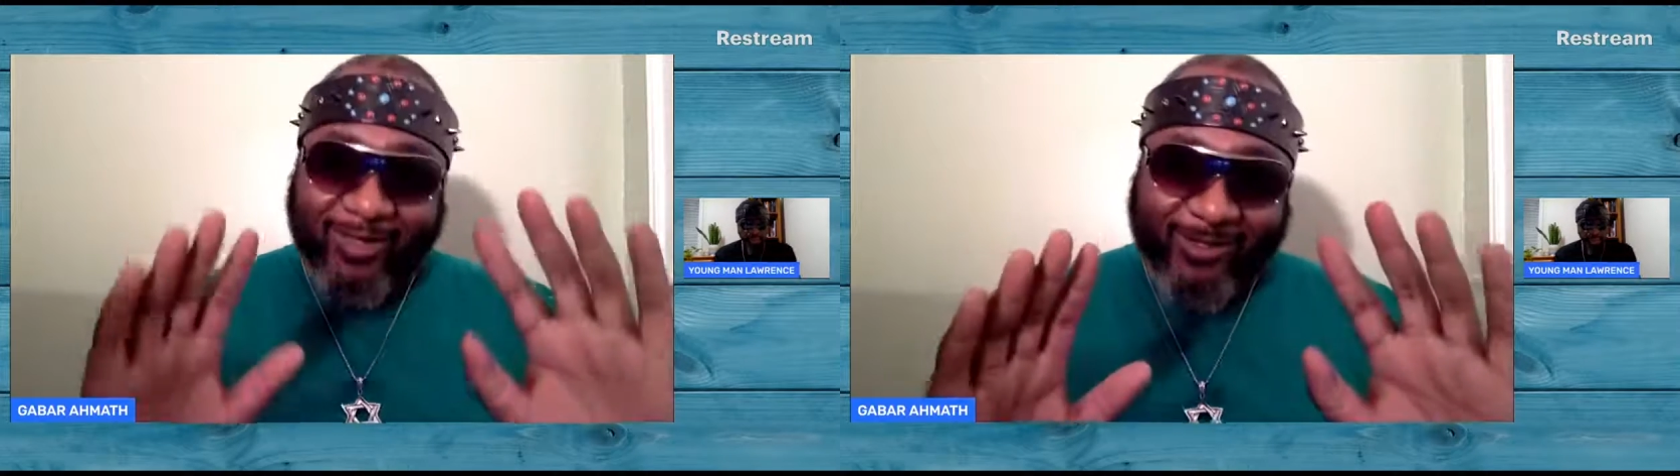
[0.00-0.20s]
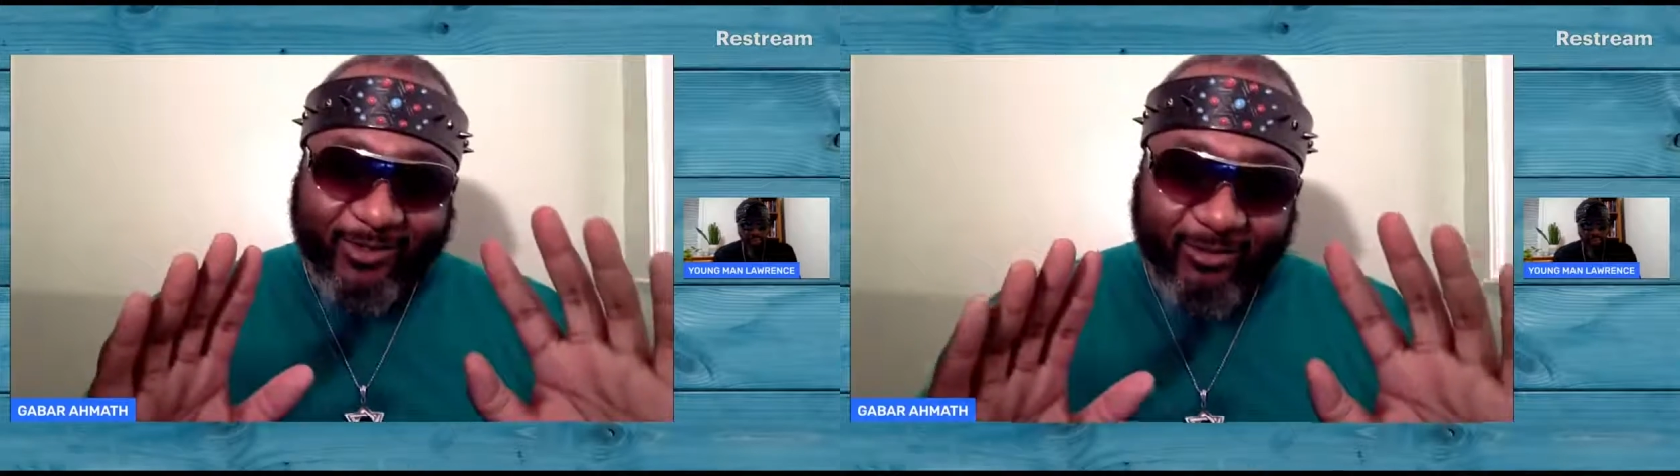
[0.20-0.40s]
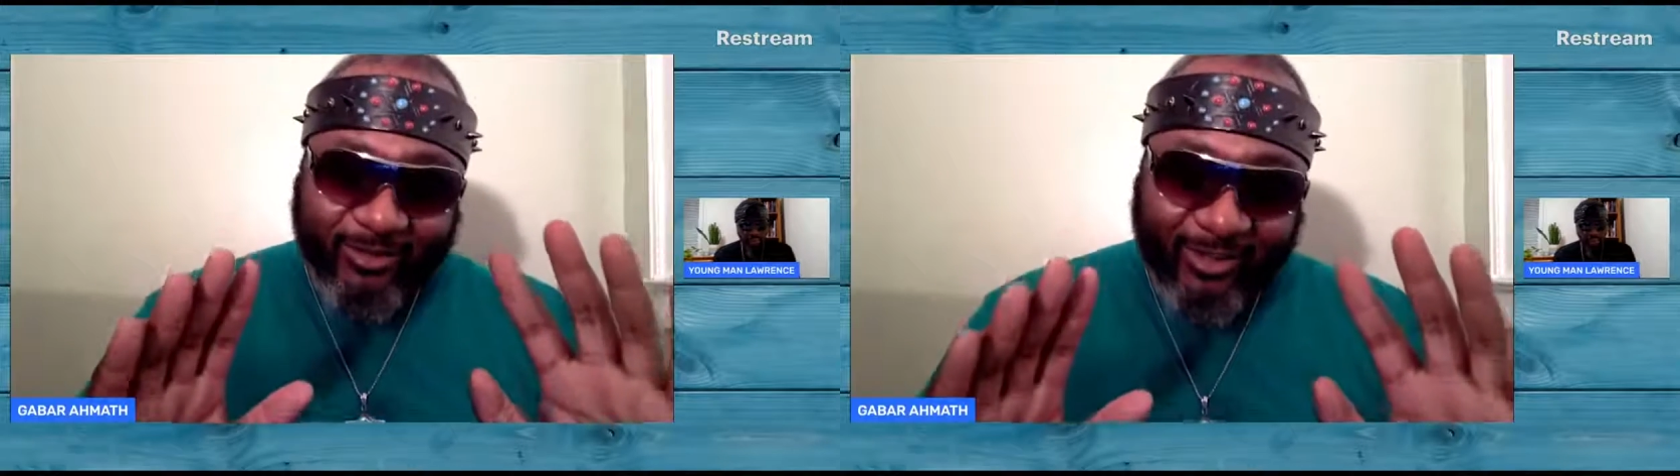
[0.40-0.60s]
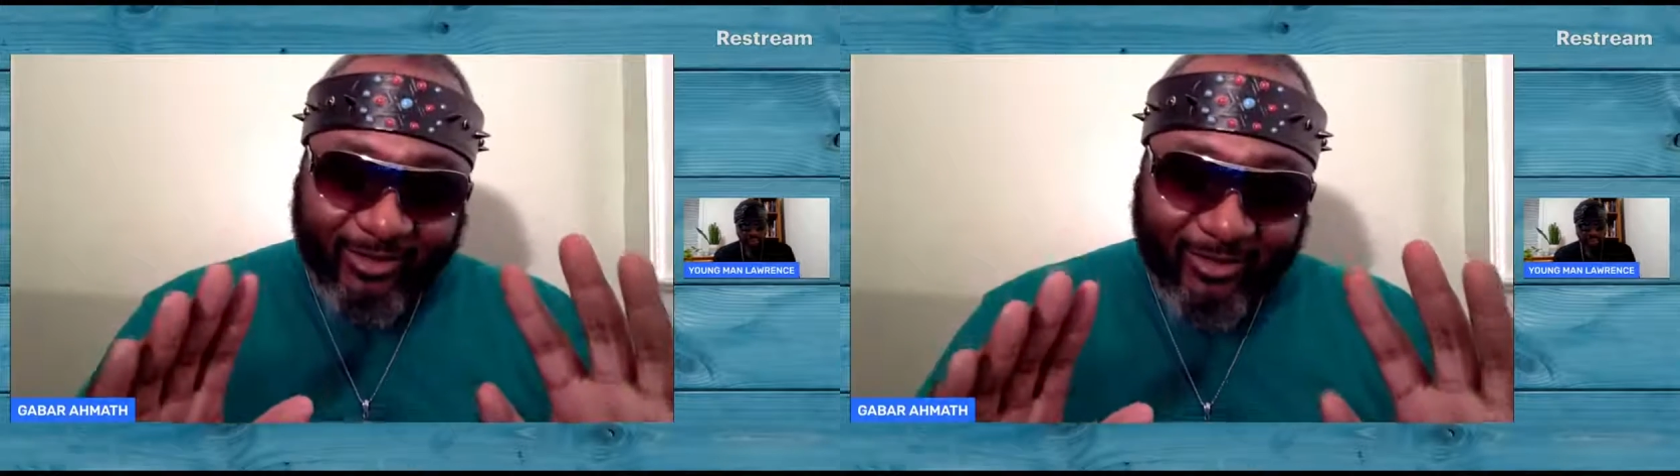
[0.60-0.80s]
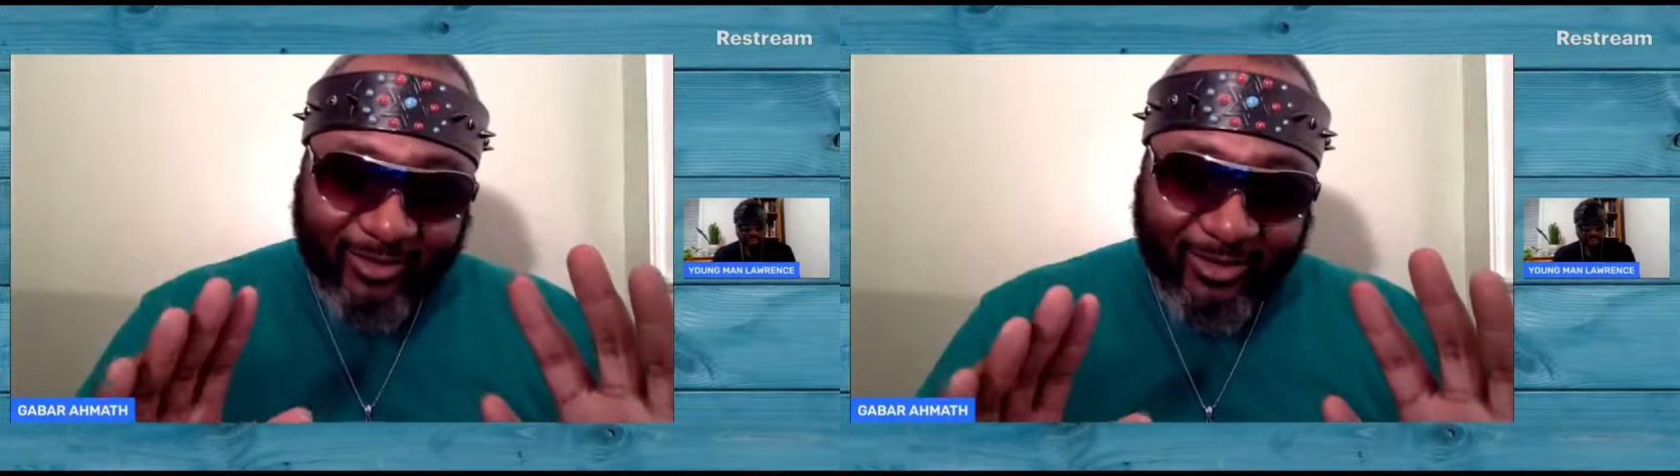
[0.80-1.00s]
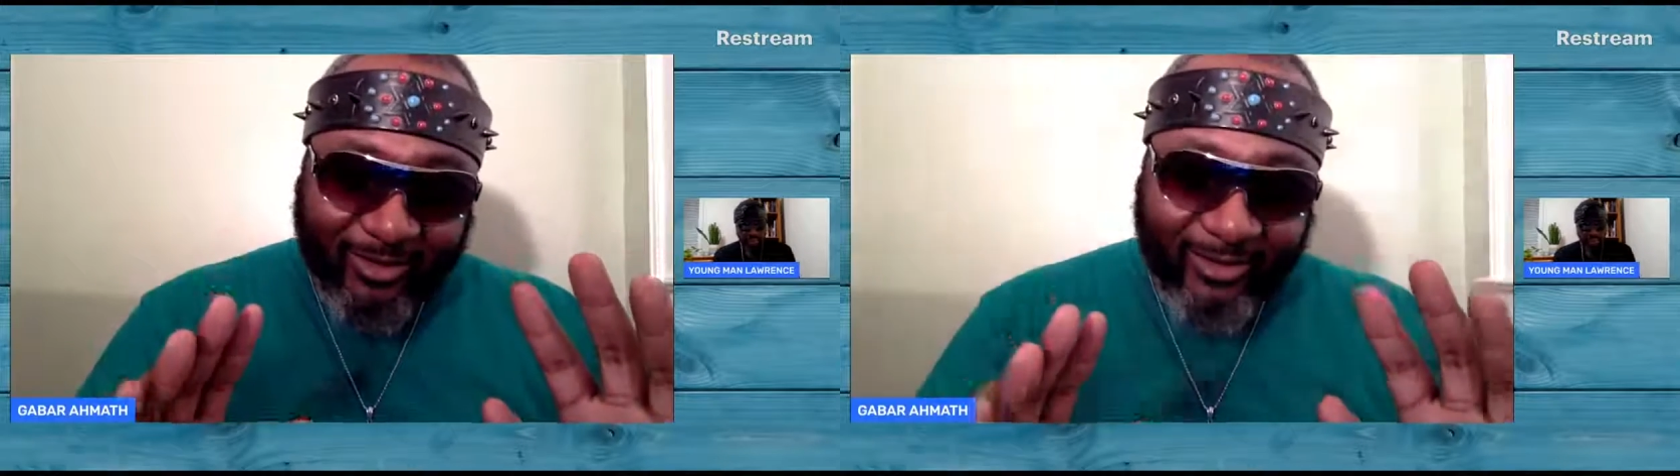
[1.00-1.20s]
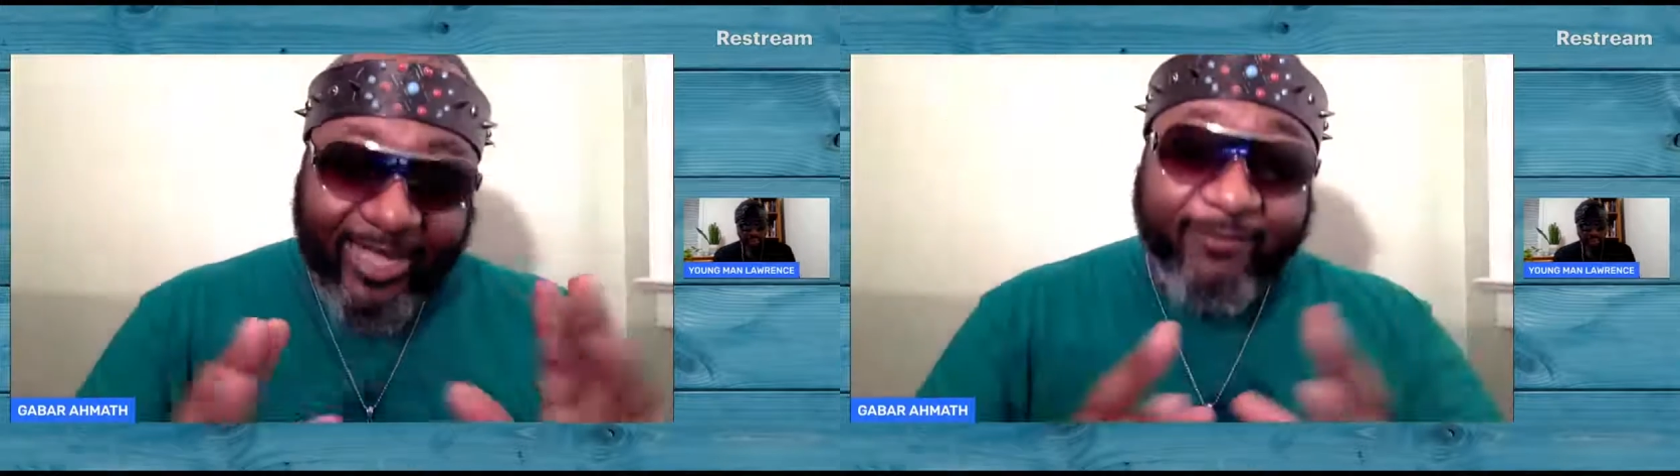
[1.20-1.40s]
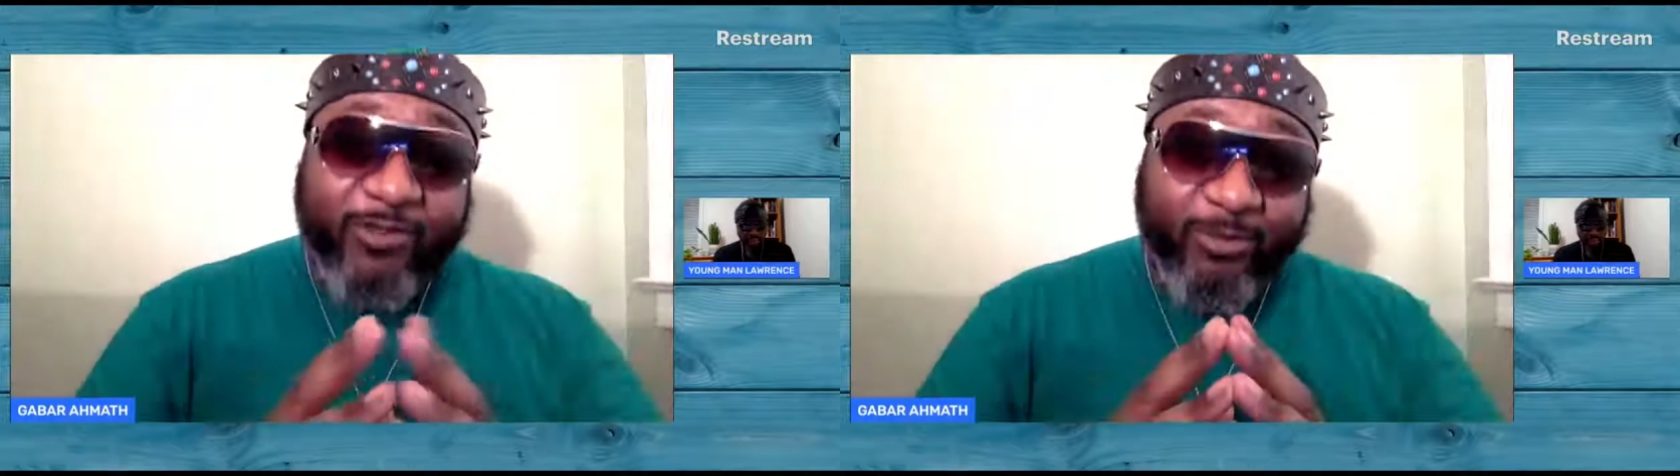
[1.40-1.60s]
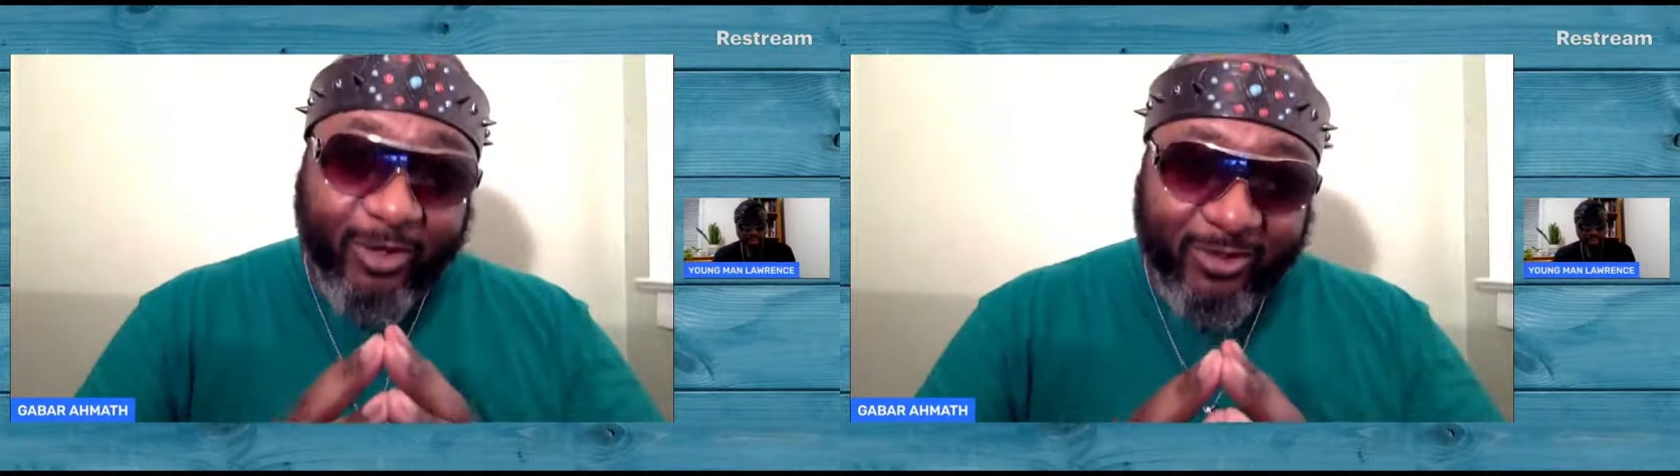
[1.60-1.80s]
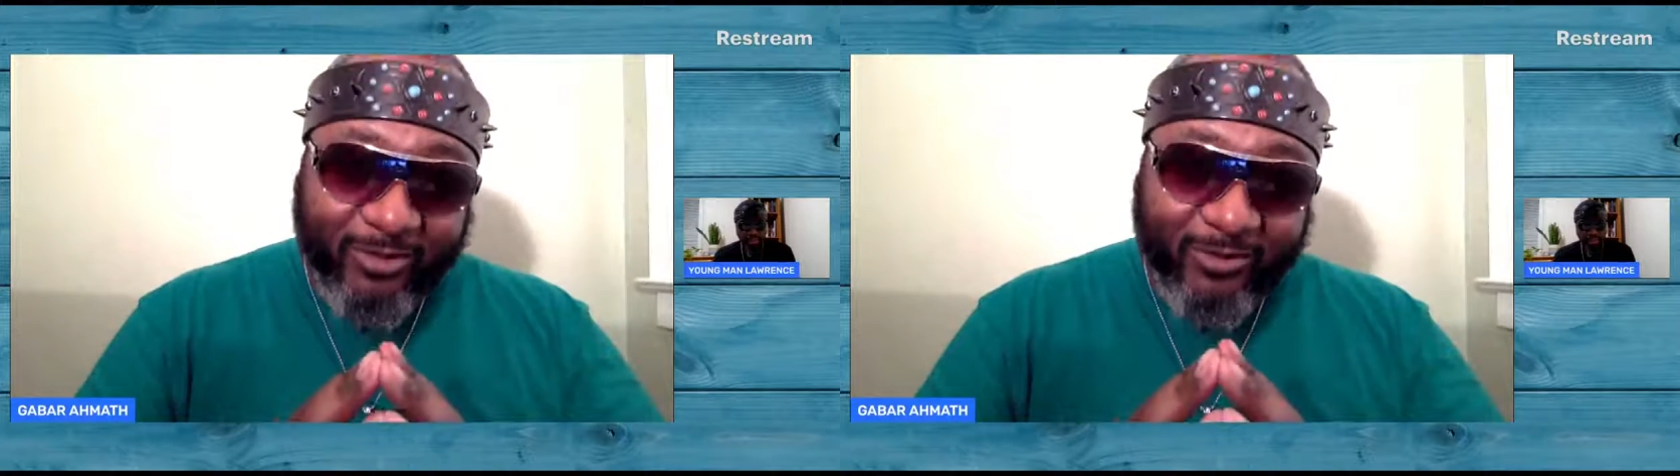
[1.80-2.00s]
I have a
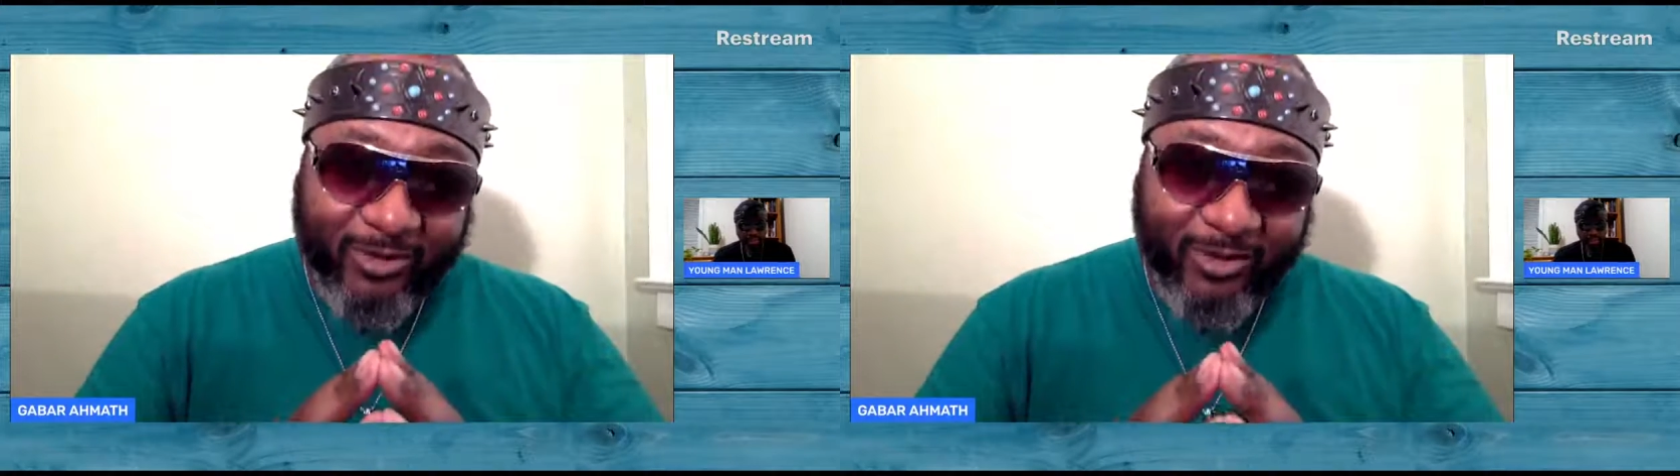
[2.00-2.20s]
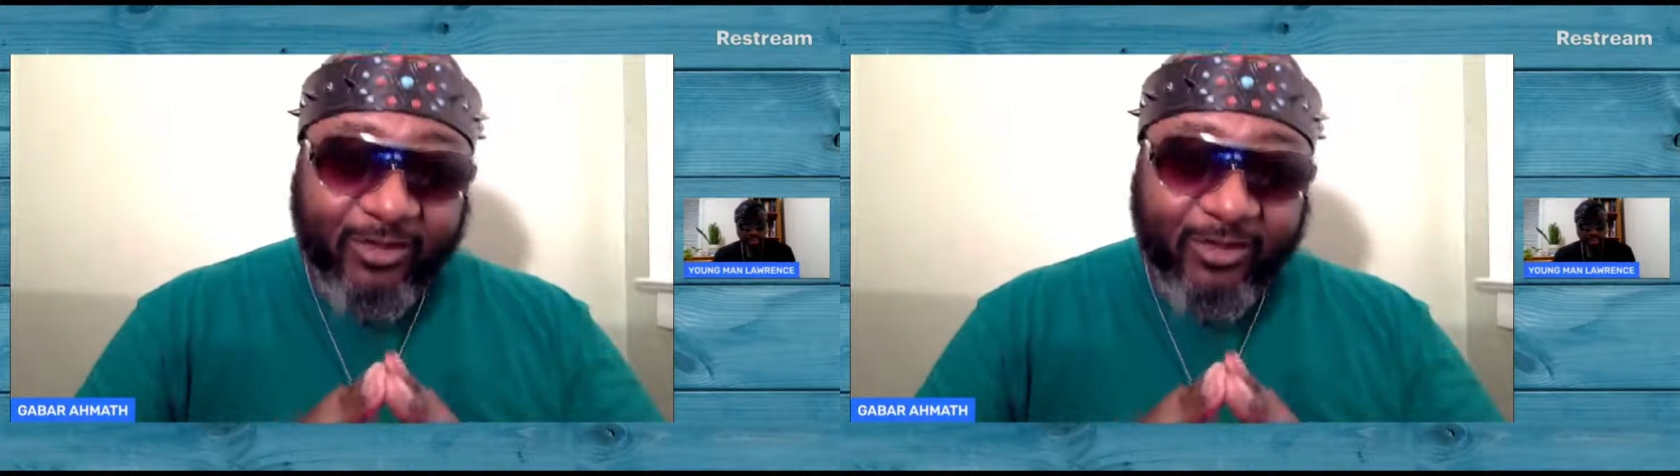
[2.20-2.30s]
small SUV.